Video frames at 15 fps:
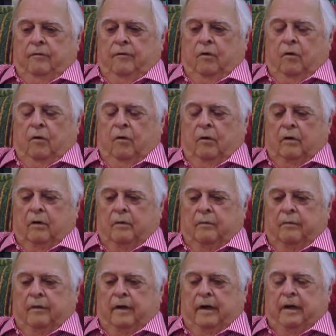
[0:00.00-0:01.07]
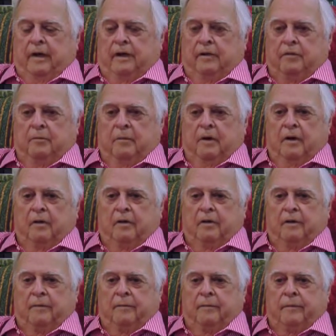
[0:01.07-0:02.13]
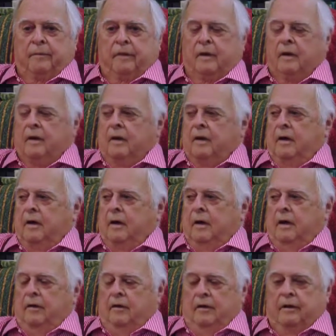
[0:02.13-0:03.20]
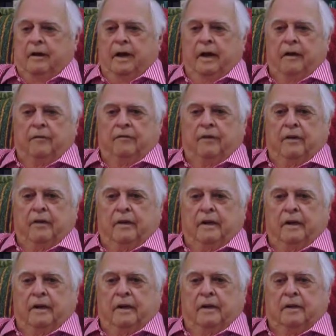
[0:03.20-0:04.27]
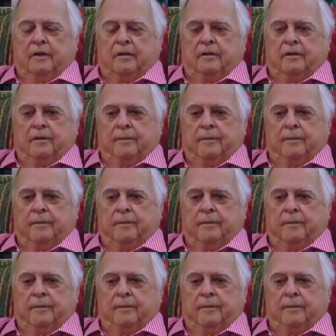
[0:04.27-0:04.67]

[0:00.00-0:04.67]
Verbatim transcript: for Kitty's mother. The Delphia is